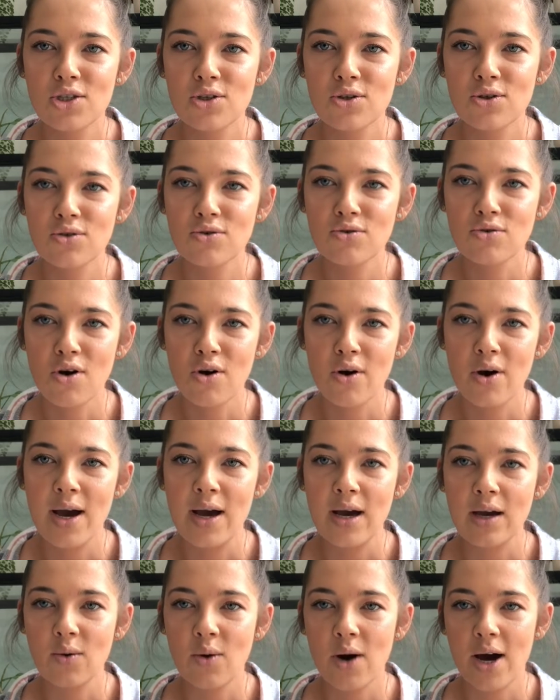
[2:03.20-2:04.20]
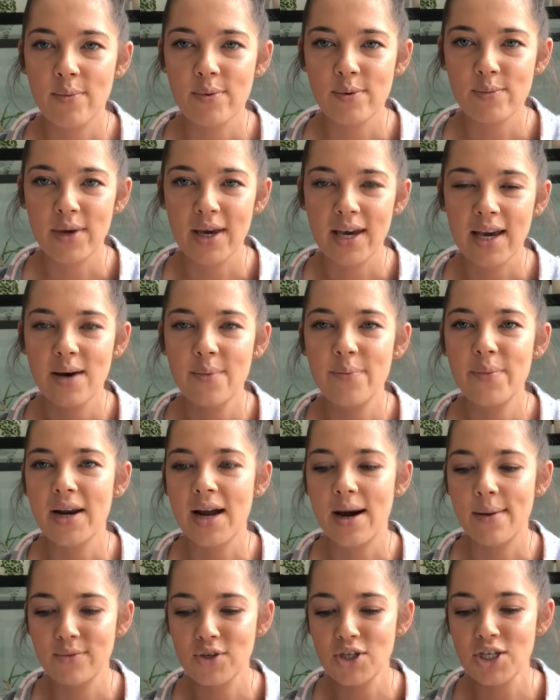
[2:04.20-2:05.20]
to grow quite a bit bigger, but
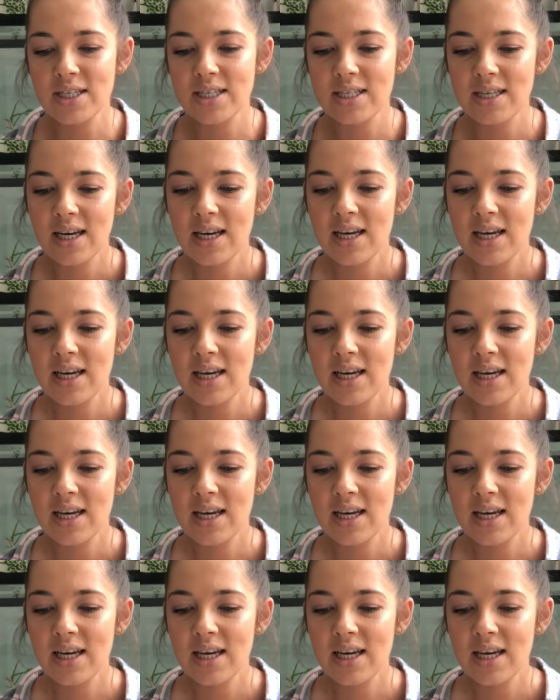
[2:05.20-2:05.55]
I'm just